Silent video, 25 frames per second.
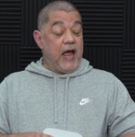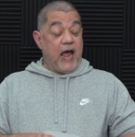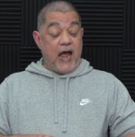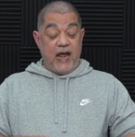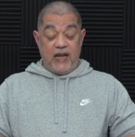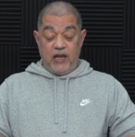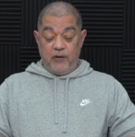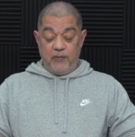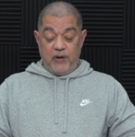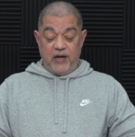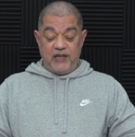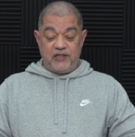
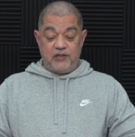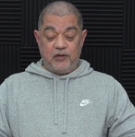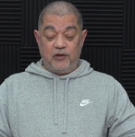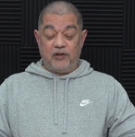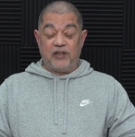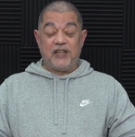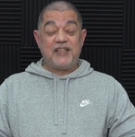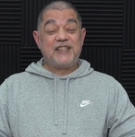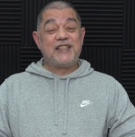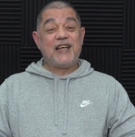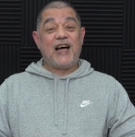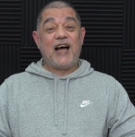Anyways, I'm
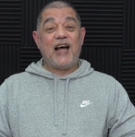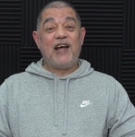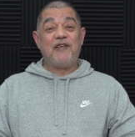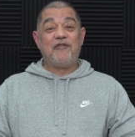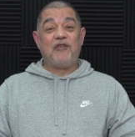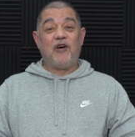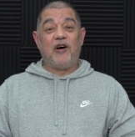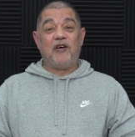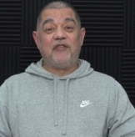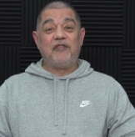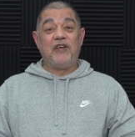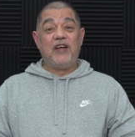going to dive
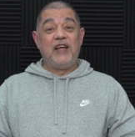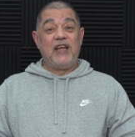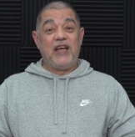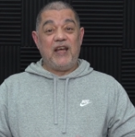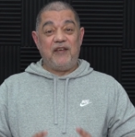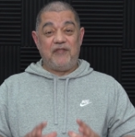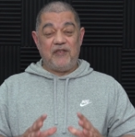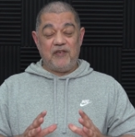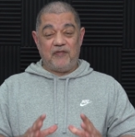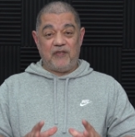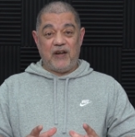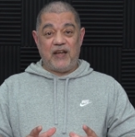off.
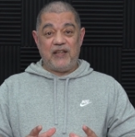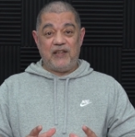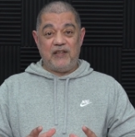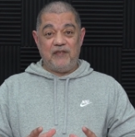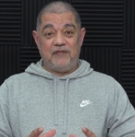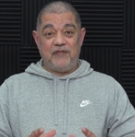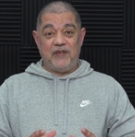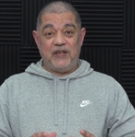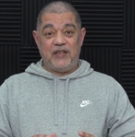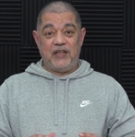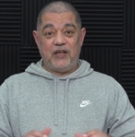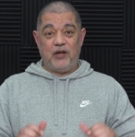If you've liked the
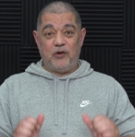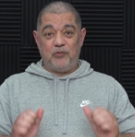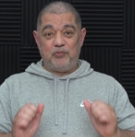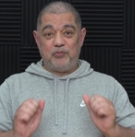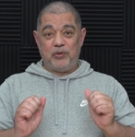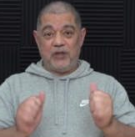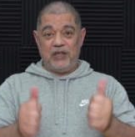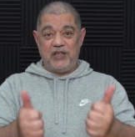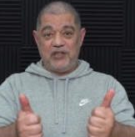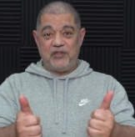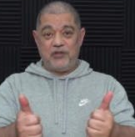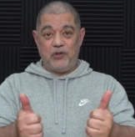video,
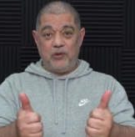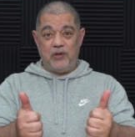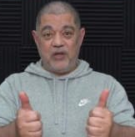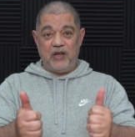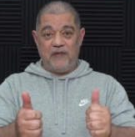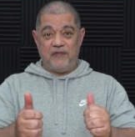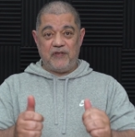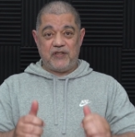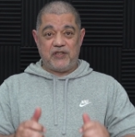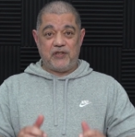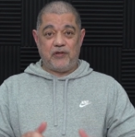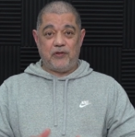please do
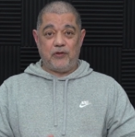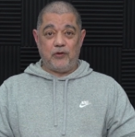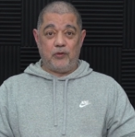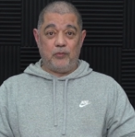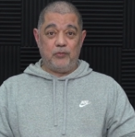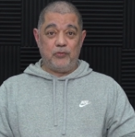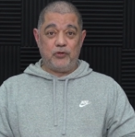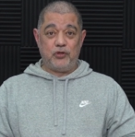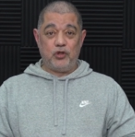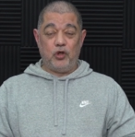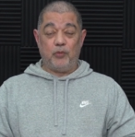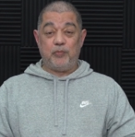give it a
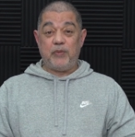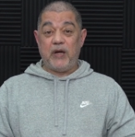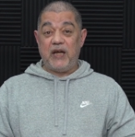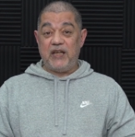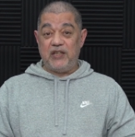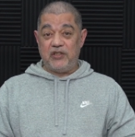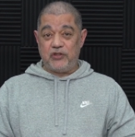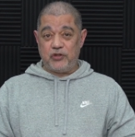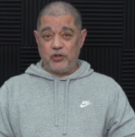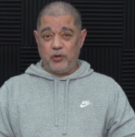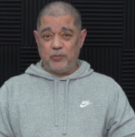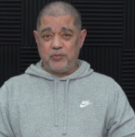thumbs up.
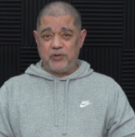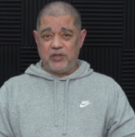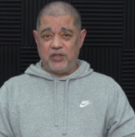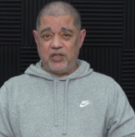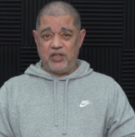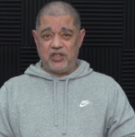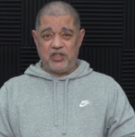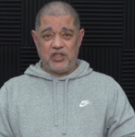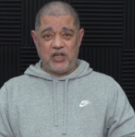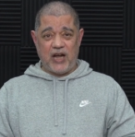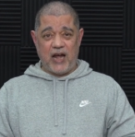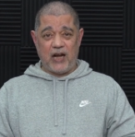A sub to
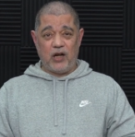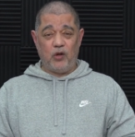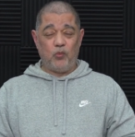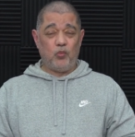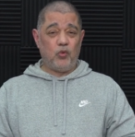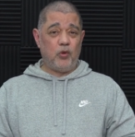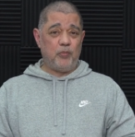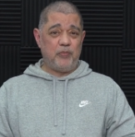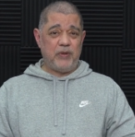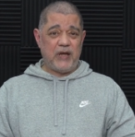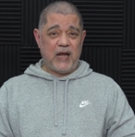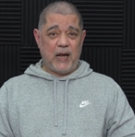the channel
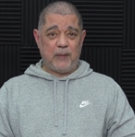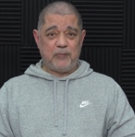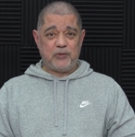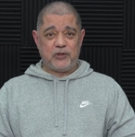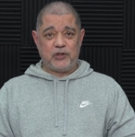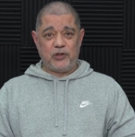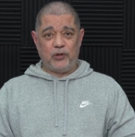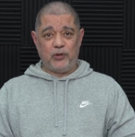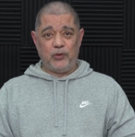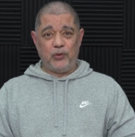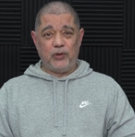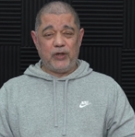would be
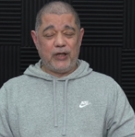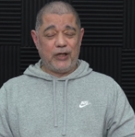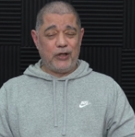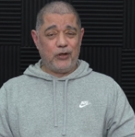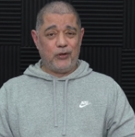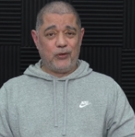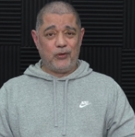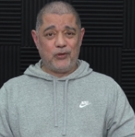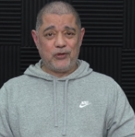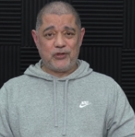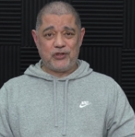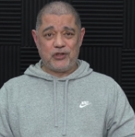absolutely
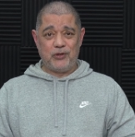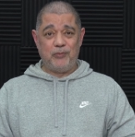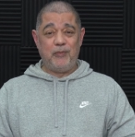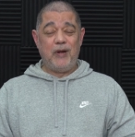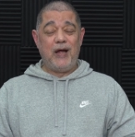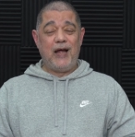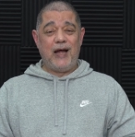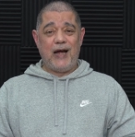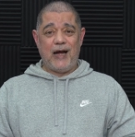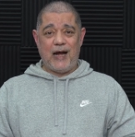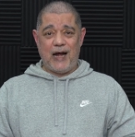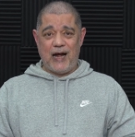awesome.
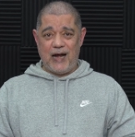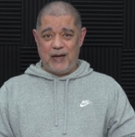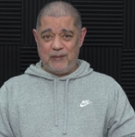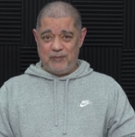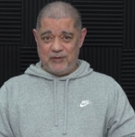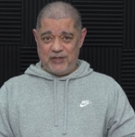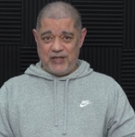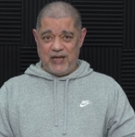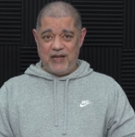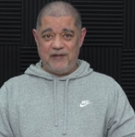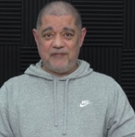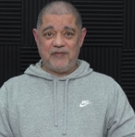I'm
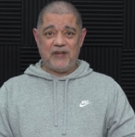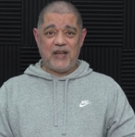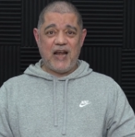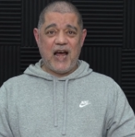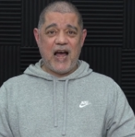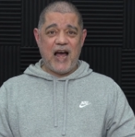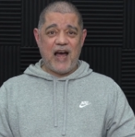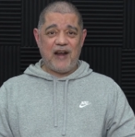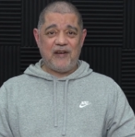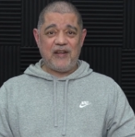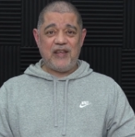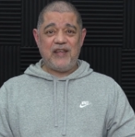David
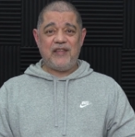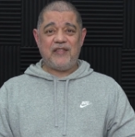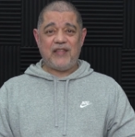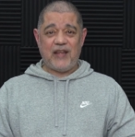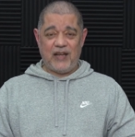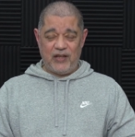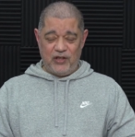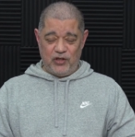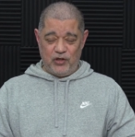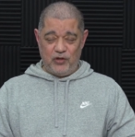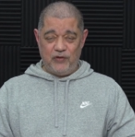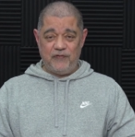Harry.
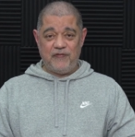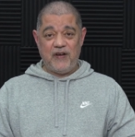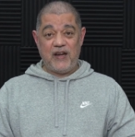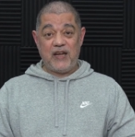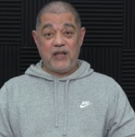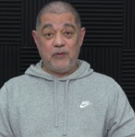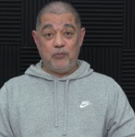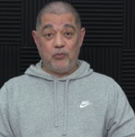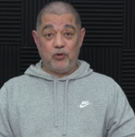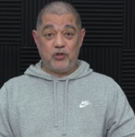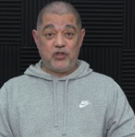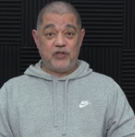Thank you
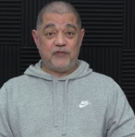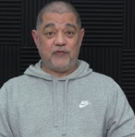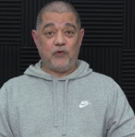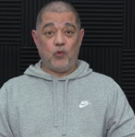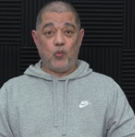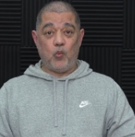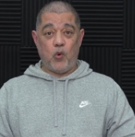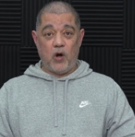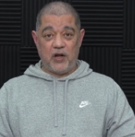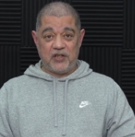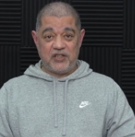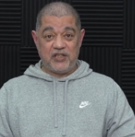very much for
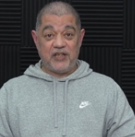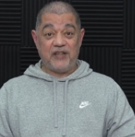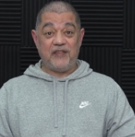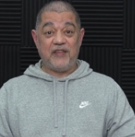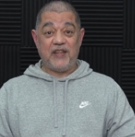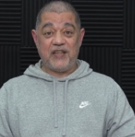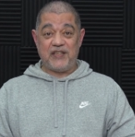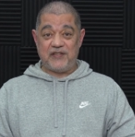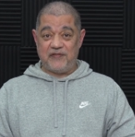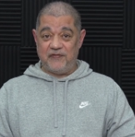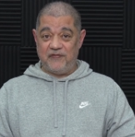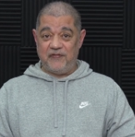watching
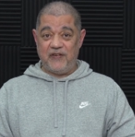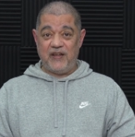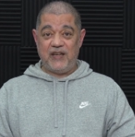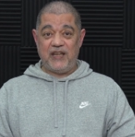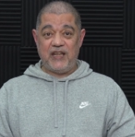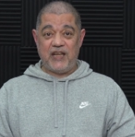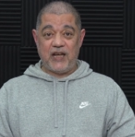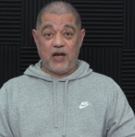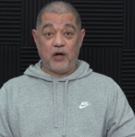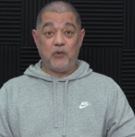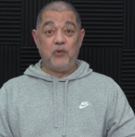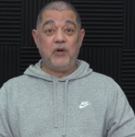this
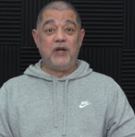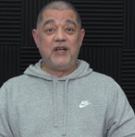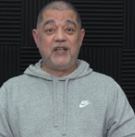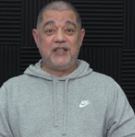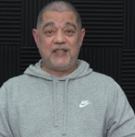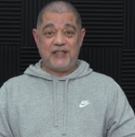video.